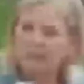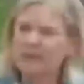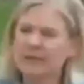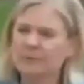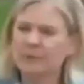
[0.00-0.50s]

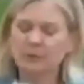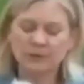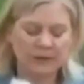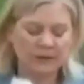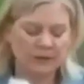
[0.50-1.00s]
President
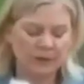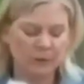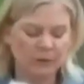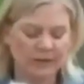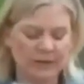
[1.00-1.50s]
Putin
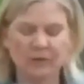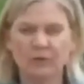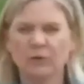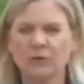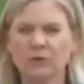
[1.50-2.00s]
thought he
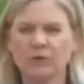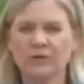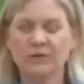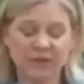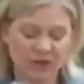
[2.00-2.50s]
could cause
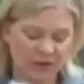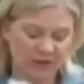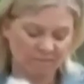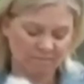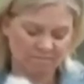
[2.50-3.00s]

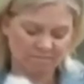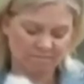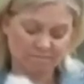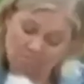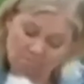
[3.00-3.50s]
division,
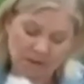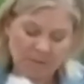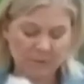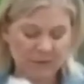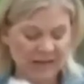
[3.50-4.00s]

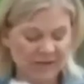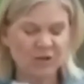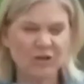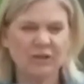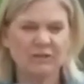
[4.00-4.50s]
but he has
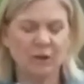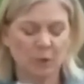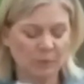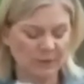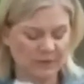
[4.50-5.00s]
achieved the
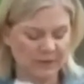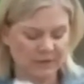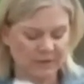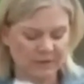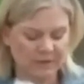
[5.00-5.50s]

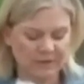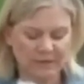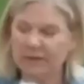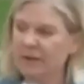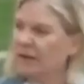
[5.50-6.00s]
opposite.
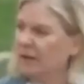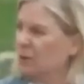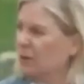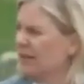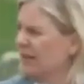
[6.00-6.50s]

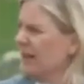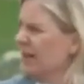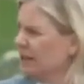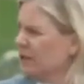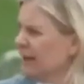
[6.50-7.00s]
We stand
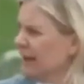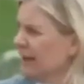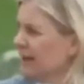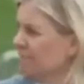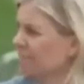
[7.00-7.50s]
here
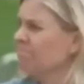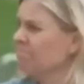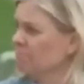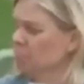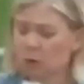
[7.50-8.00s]
today,
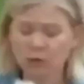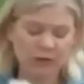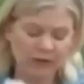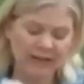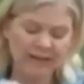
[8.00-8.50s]
more
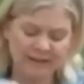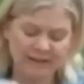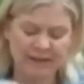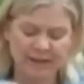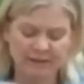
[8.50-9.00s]
united
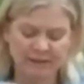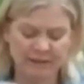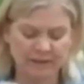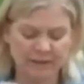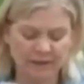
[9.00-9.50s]
than
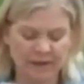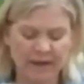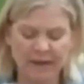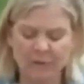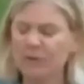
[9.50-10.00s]
ever,
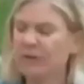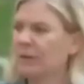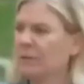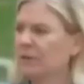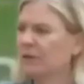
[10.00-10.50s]
and with the
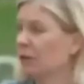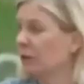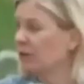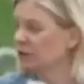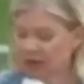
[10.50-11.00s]
ambition
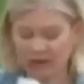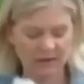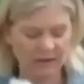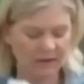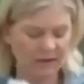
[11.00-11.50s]
of
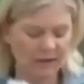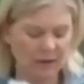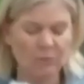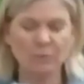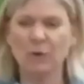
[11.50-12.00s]
strengthening
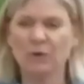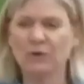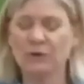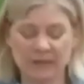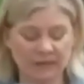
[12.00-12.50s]
our
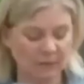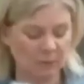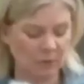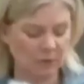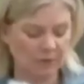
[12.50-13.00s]
bonds even
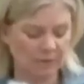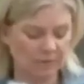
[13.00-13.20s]
more.